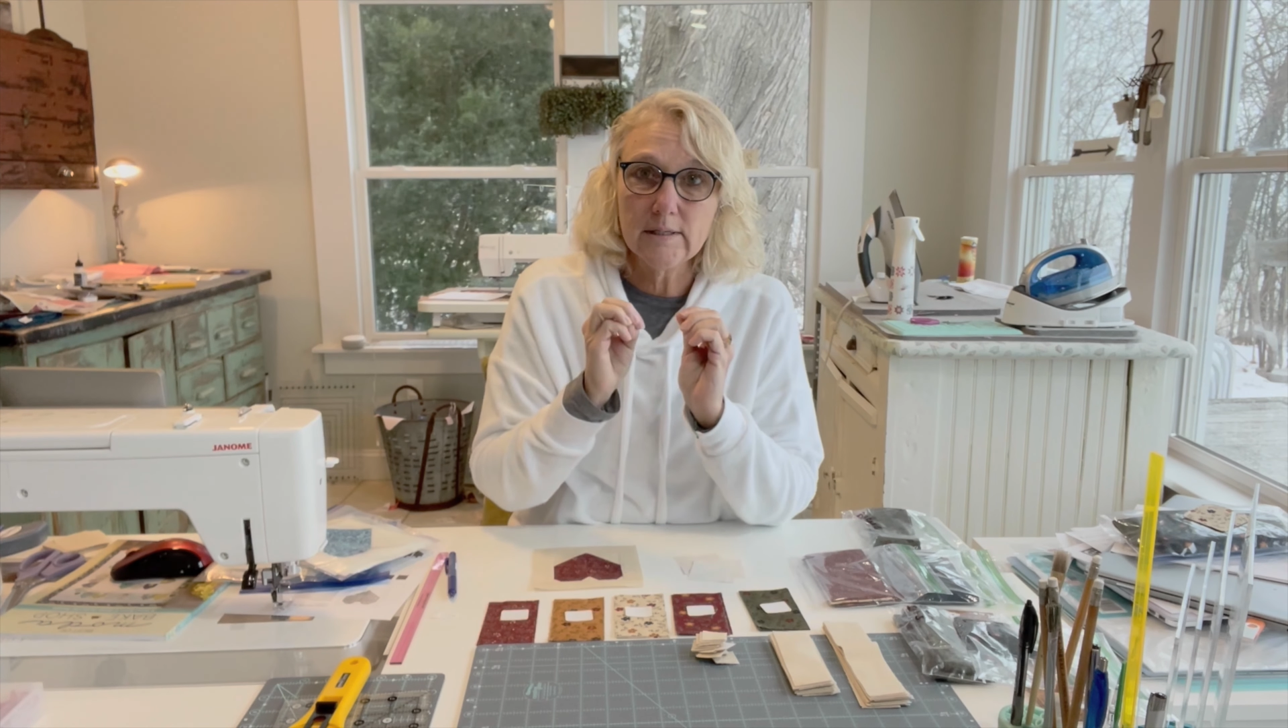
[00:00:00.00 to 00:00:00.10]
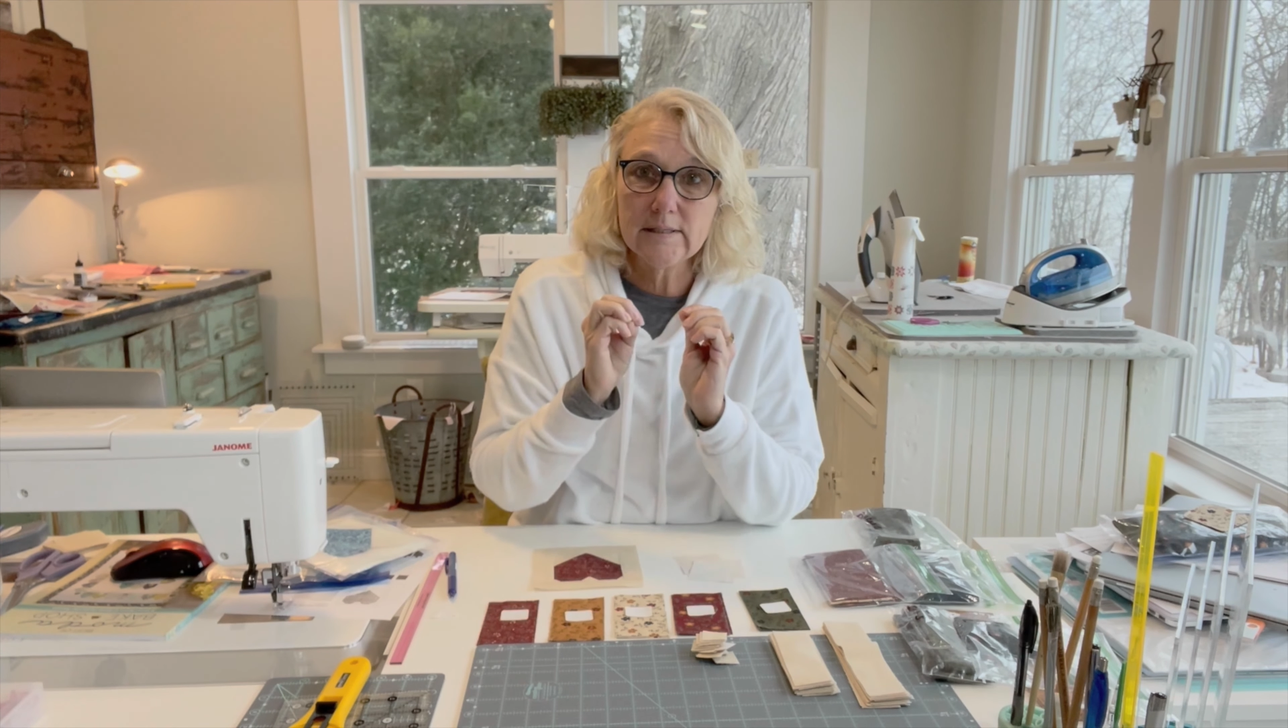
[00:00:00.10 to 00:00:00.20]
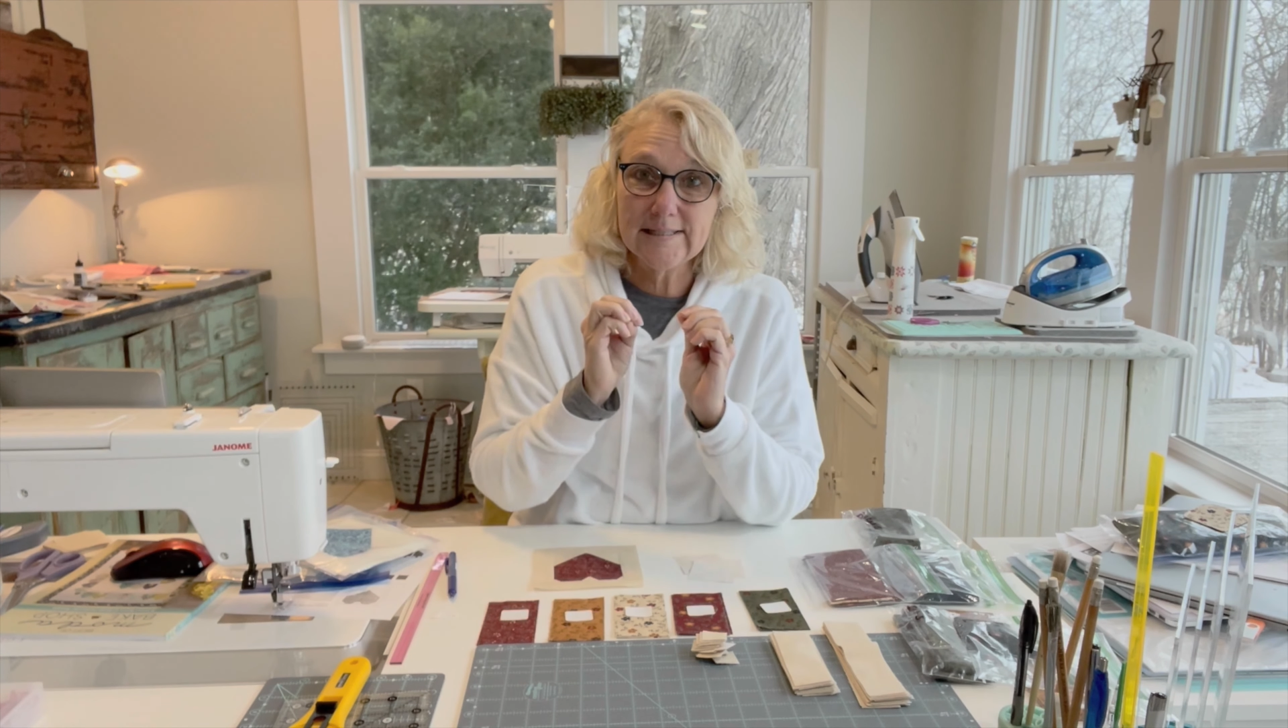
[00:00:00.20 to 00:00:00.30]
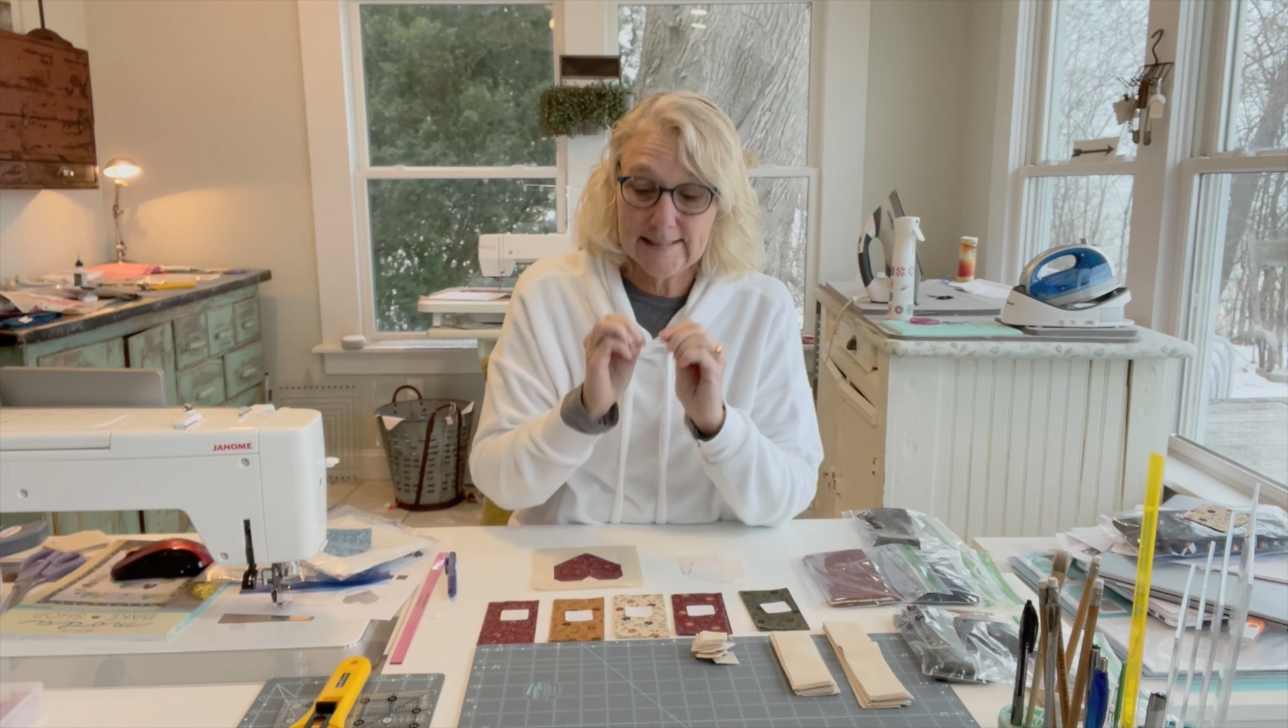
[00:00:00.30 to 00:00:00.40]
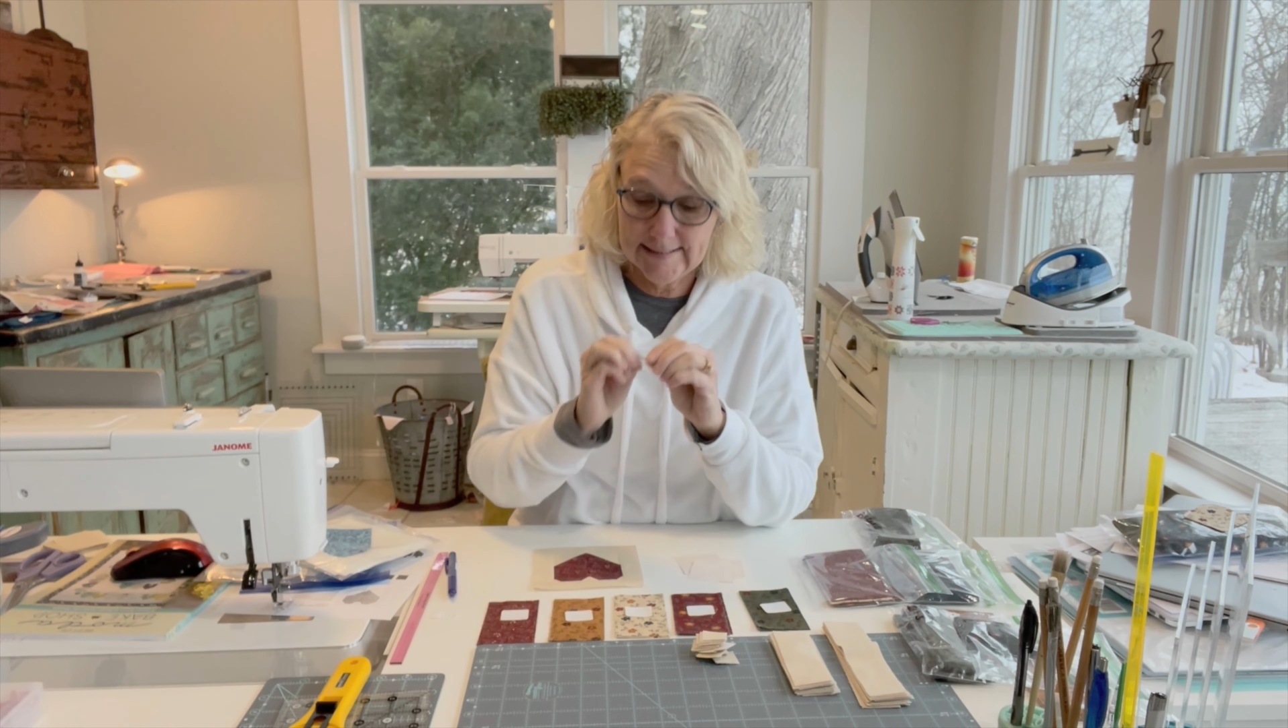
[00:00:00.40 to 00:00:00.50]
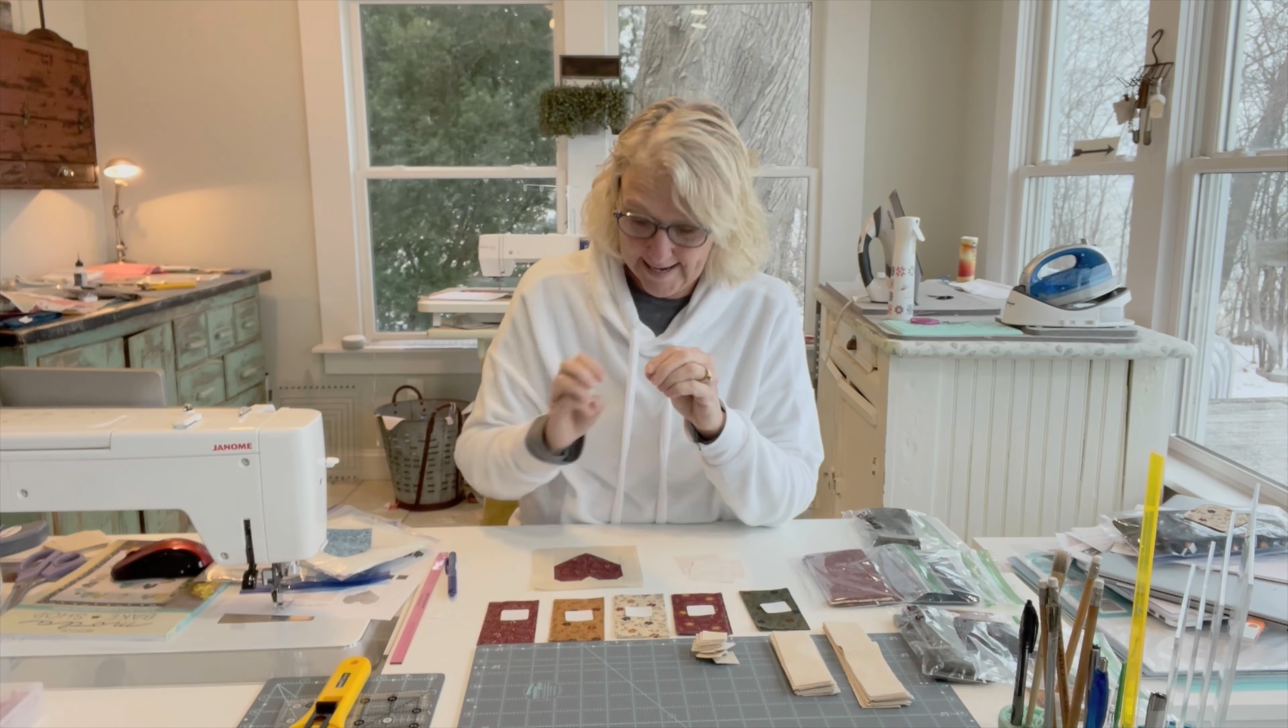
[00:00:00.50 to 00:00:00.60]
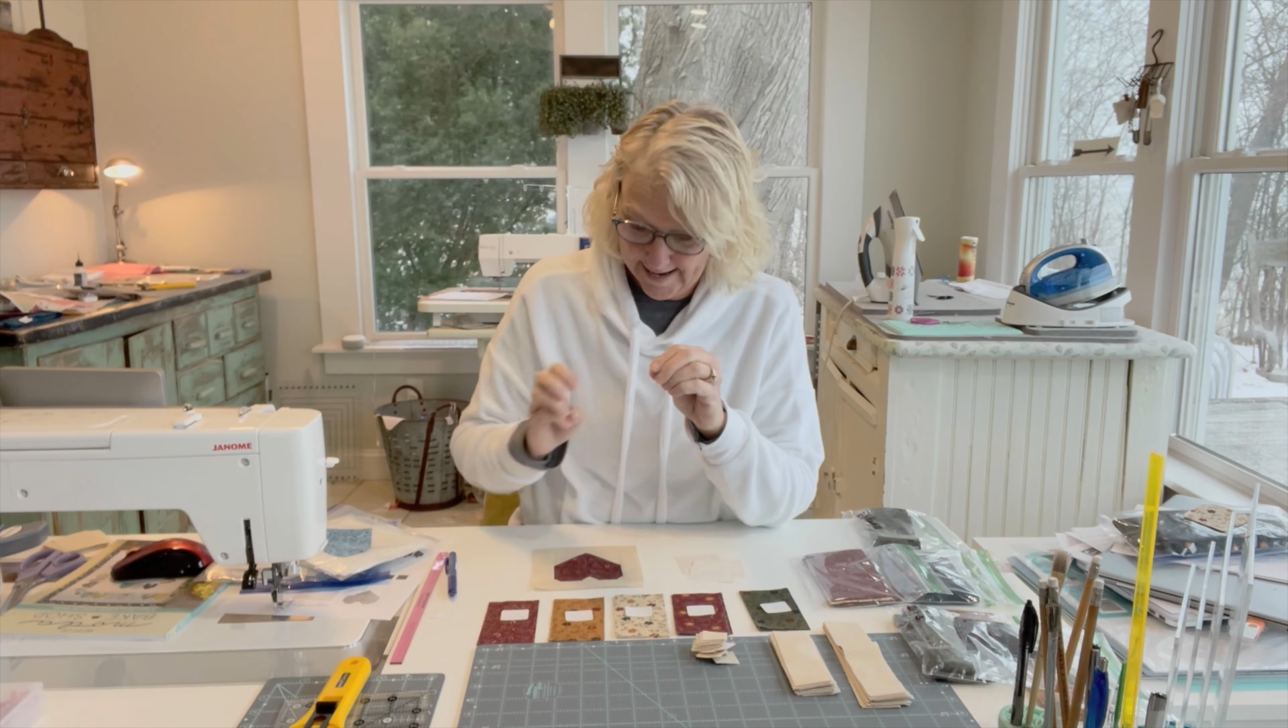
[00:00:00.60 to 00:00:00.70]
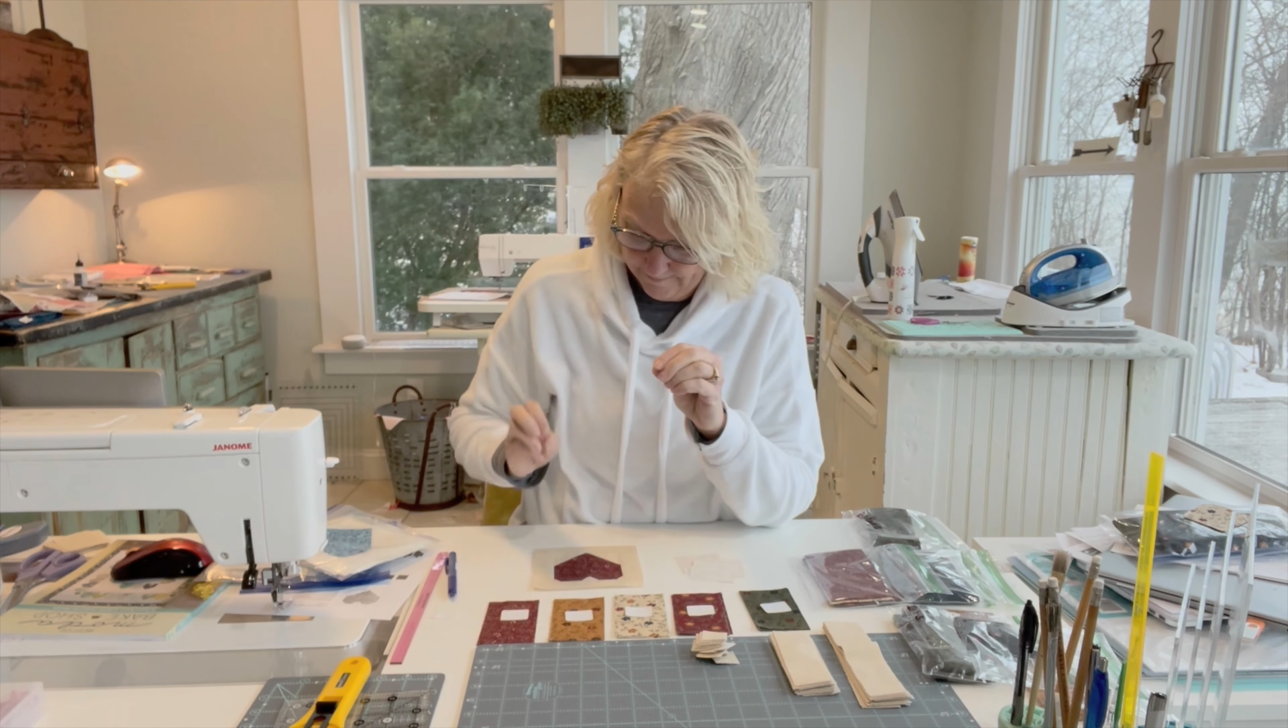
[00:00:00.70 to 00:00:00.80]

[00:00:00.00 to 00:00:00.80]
today.